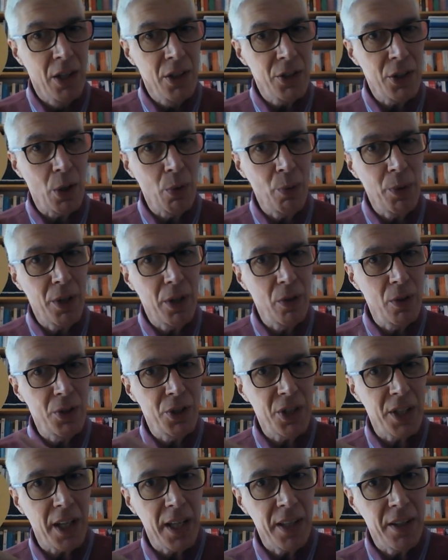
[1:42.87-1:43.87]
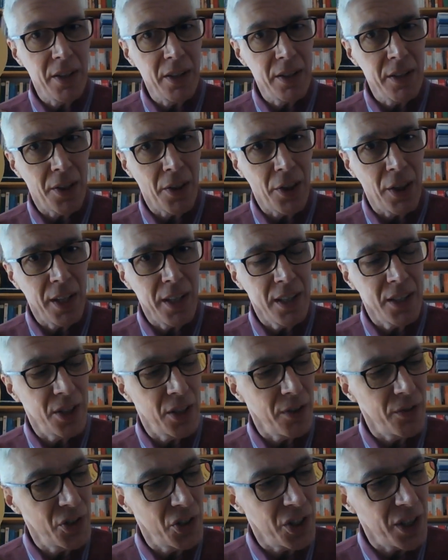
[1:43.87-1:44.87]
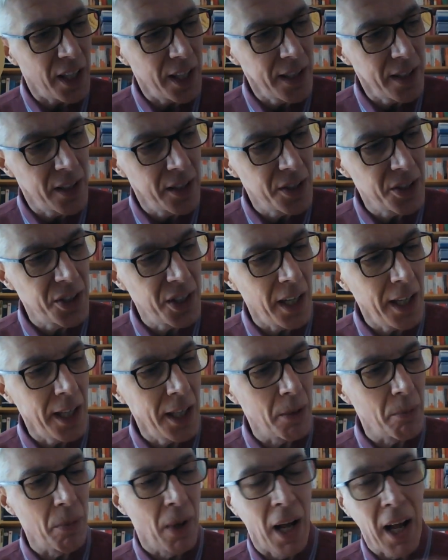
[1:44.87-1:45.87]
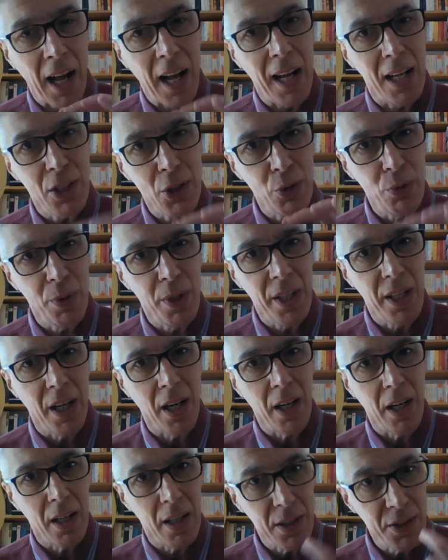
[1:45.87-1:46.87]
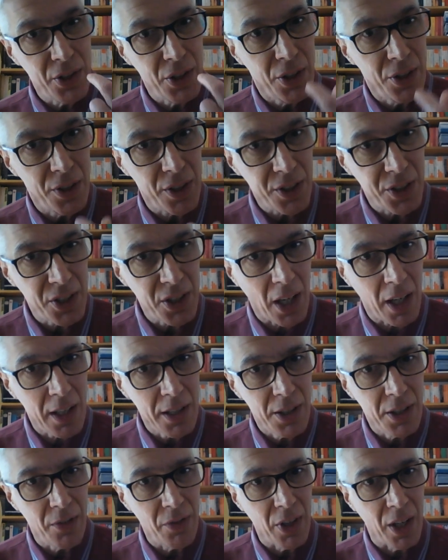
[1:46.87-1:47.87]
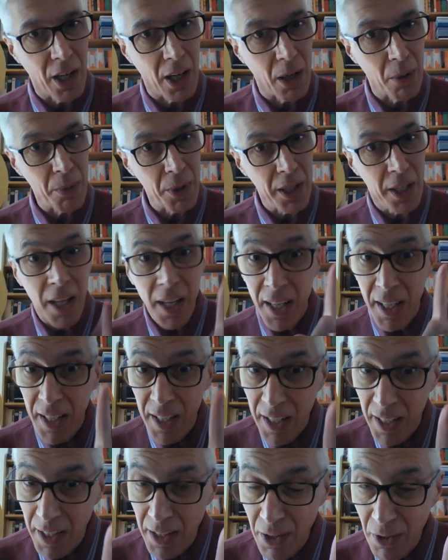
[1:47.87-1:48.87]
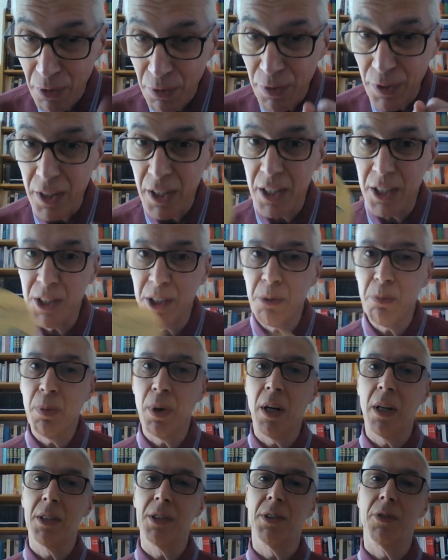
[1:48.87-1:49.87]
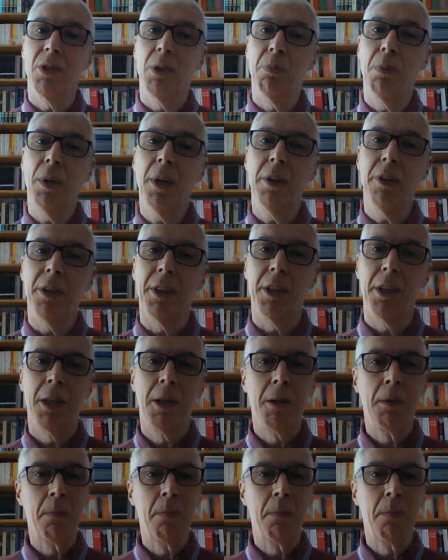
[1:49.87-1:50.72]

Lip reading: So we could say that things have stayed the same as regards the size of the army in the first part of the period.